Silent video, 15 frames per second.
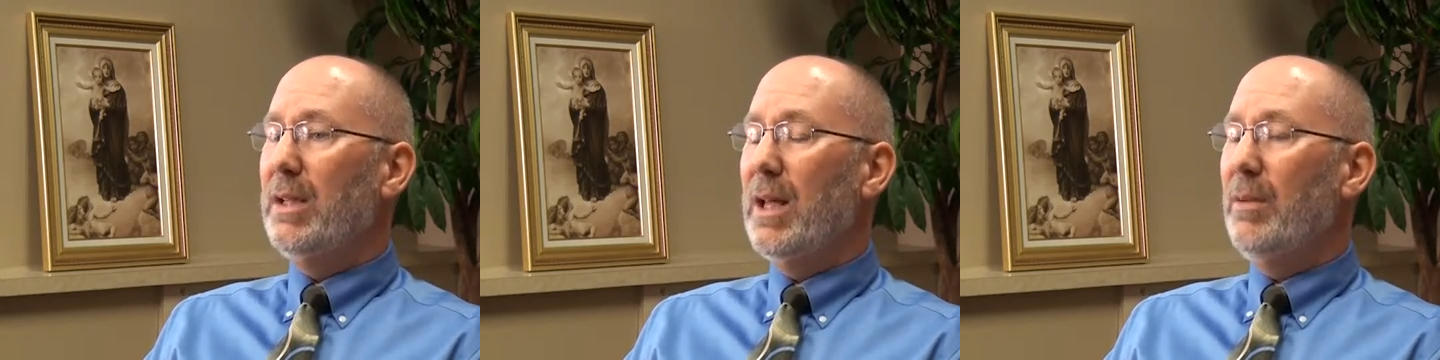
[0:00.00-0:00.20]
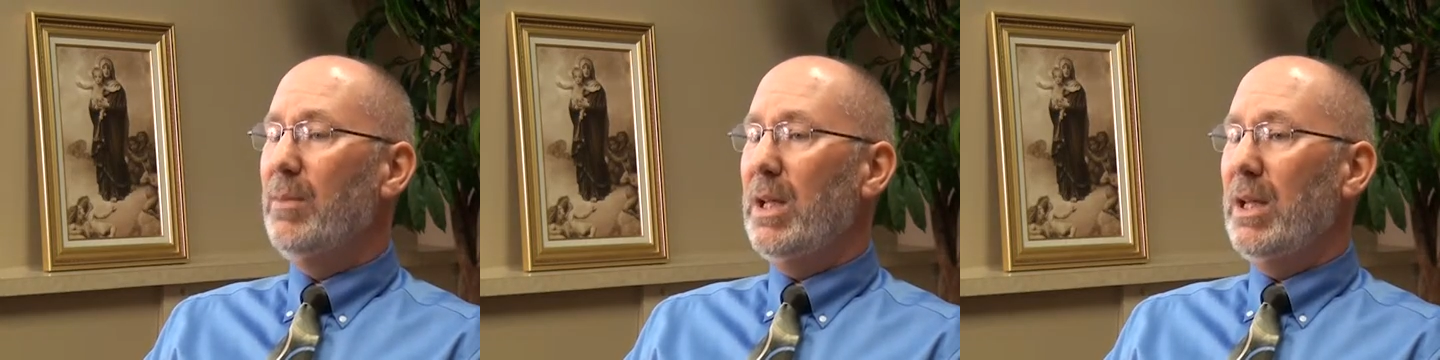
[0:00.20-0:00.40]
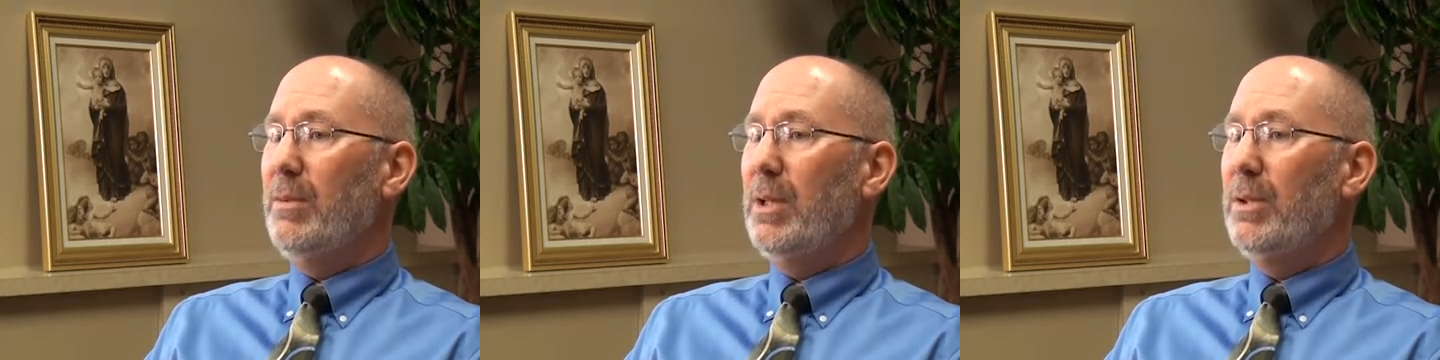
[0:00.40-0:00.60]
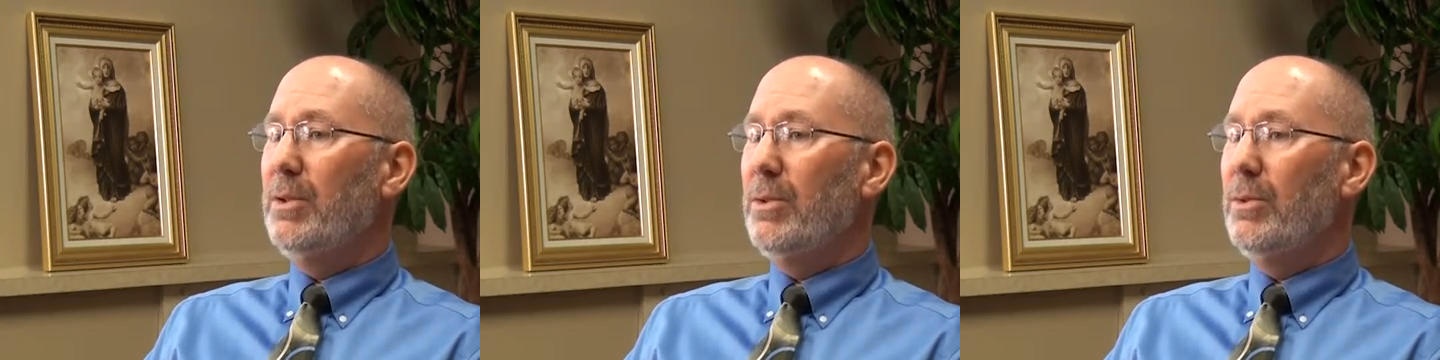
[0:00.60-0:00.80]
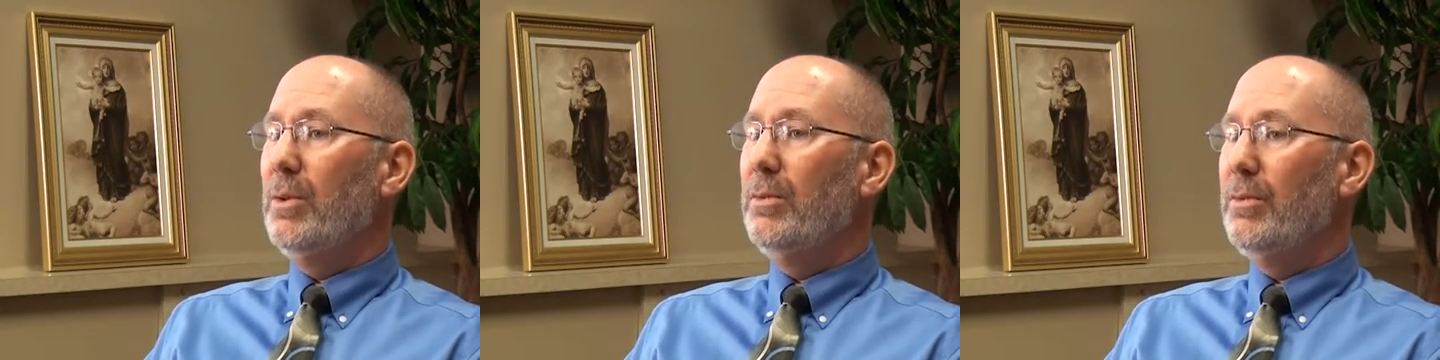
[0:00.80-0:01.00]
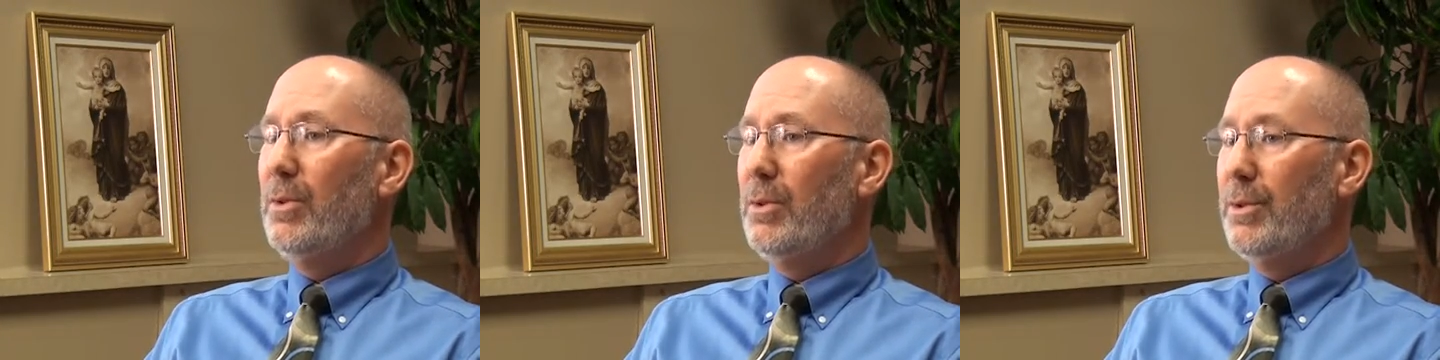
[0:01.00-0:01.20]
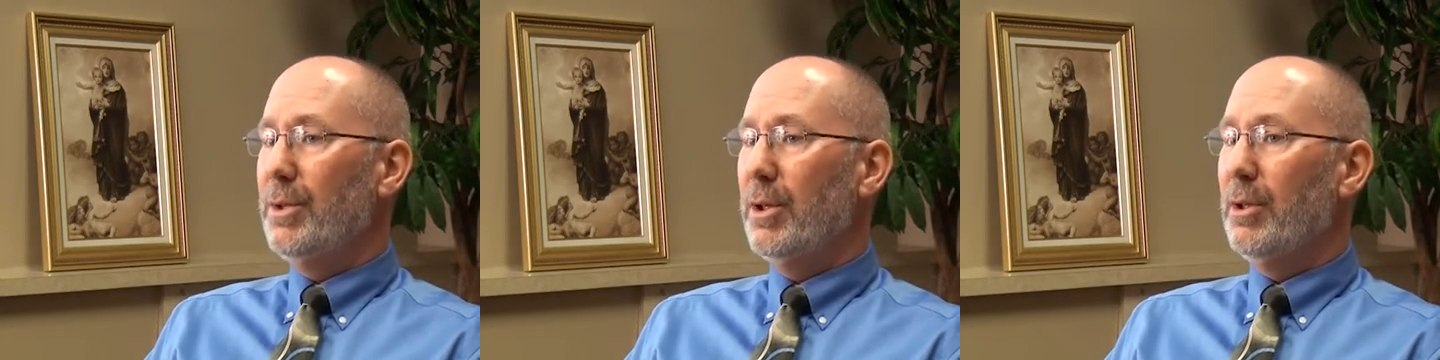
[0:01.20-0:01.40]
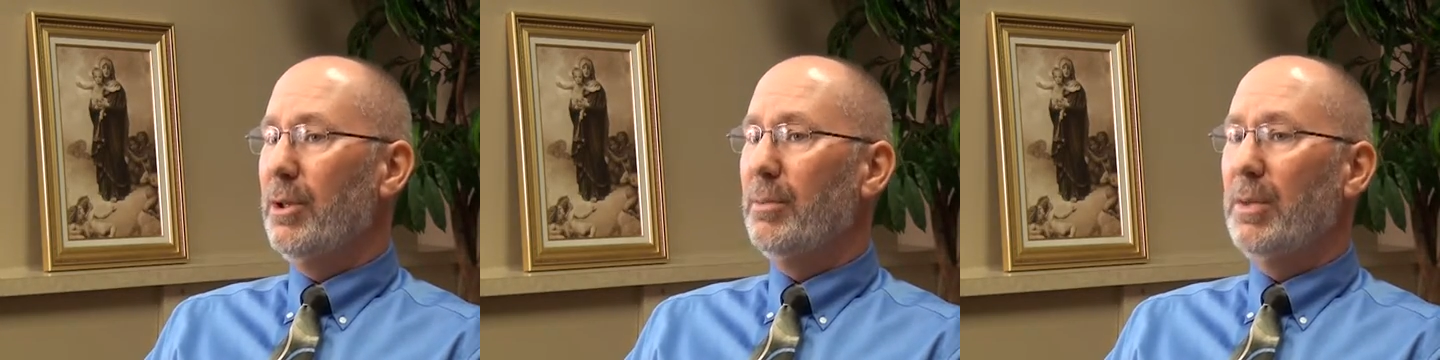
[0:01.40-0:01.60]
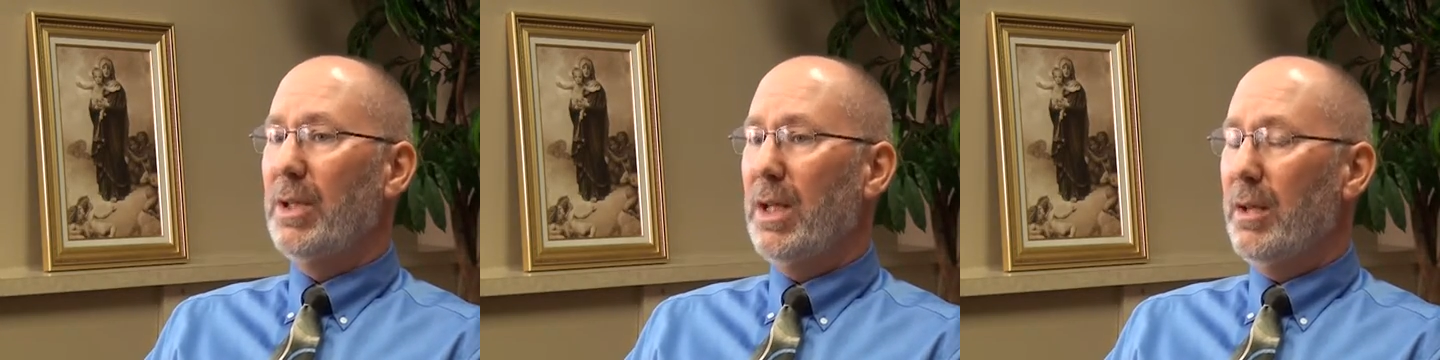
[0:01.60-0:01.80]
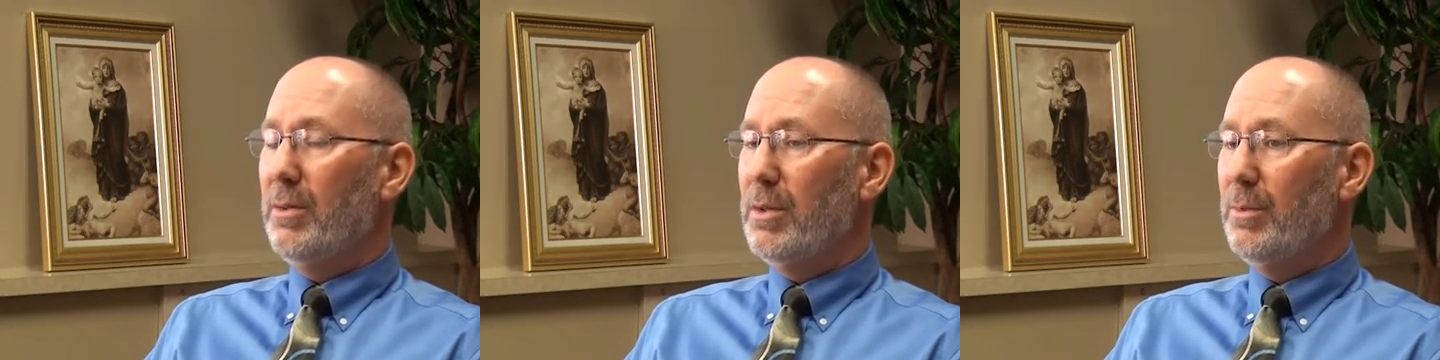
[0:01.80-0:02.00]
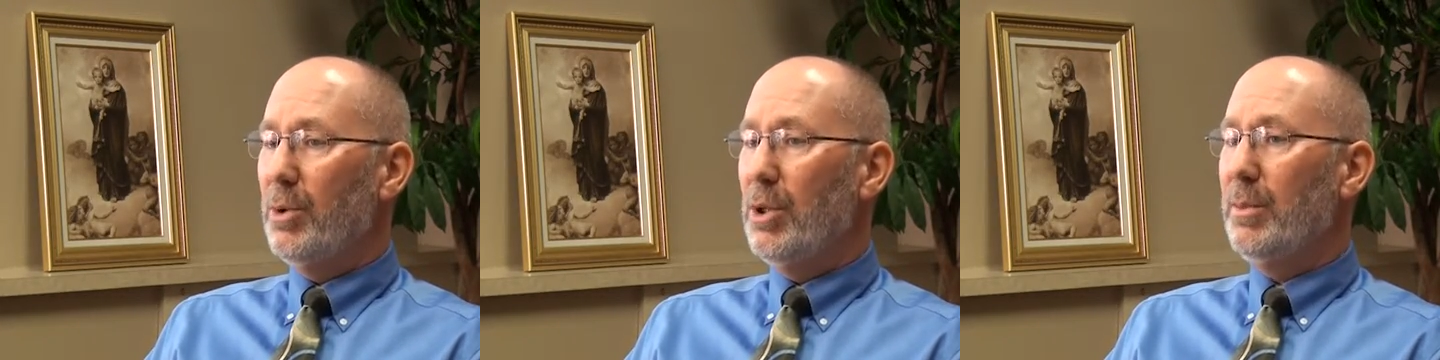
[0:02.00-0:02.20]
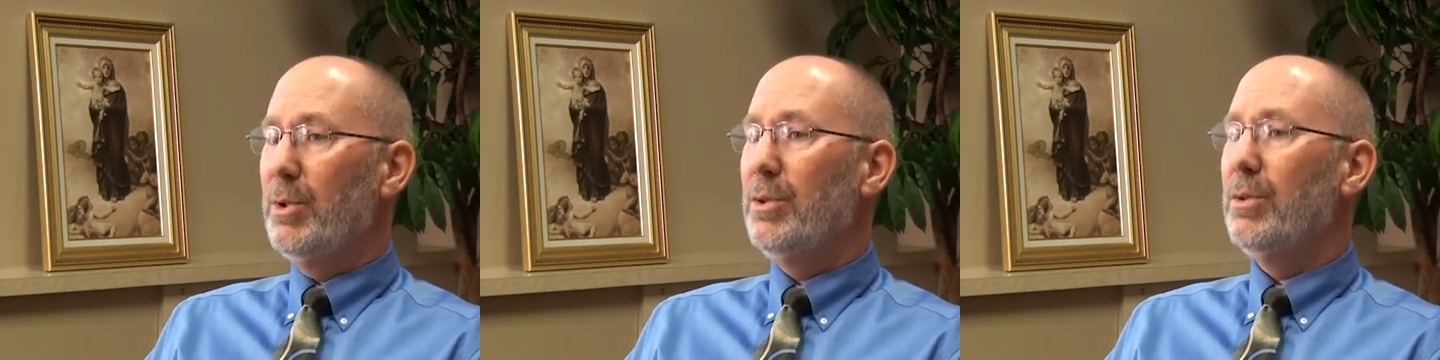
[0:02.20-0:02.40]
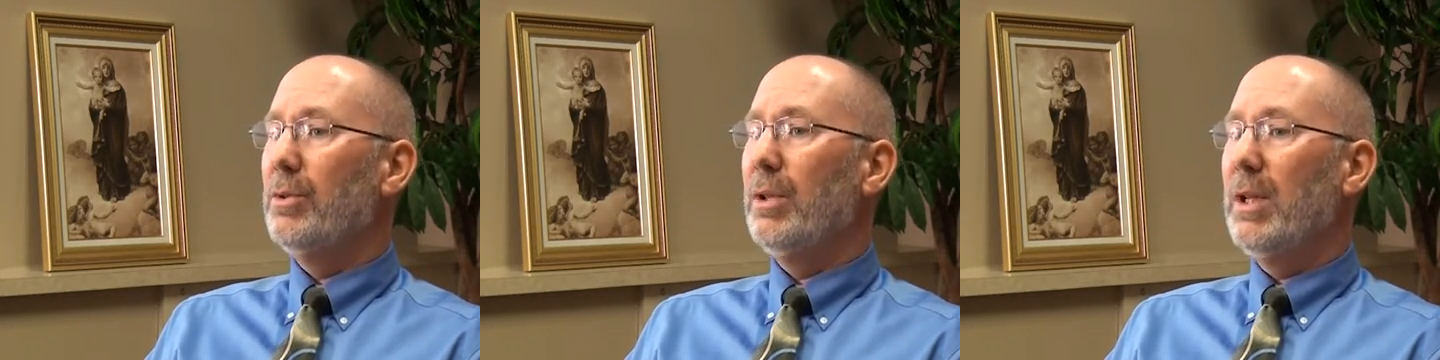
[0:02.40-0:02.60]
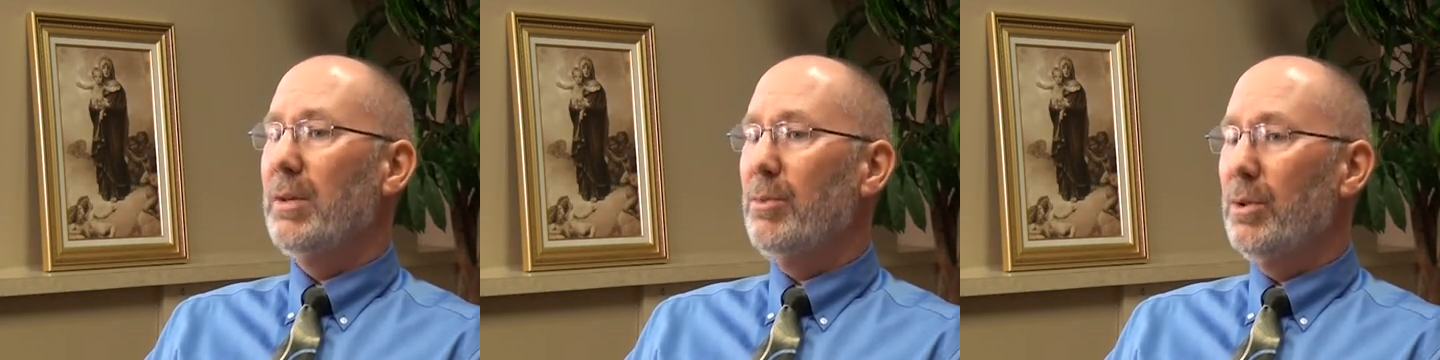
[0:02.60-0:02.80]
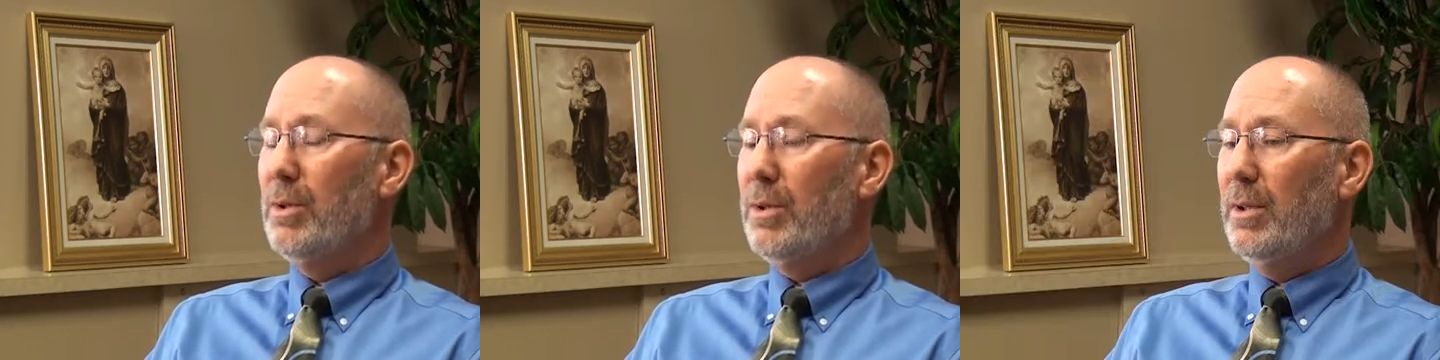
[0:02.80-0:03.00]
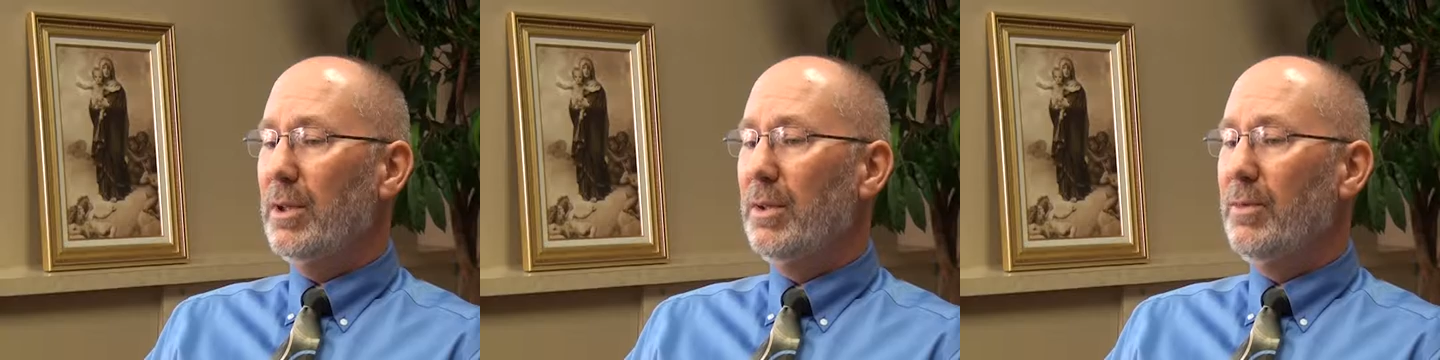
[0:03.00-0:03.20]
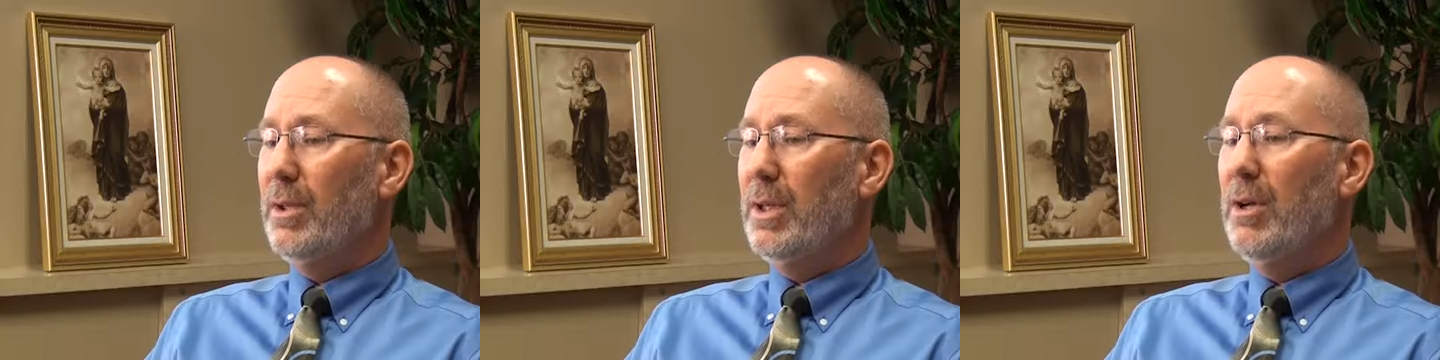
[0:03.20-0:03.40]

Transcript: that baby to a full term and having a premature labor and delivery,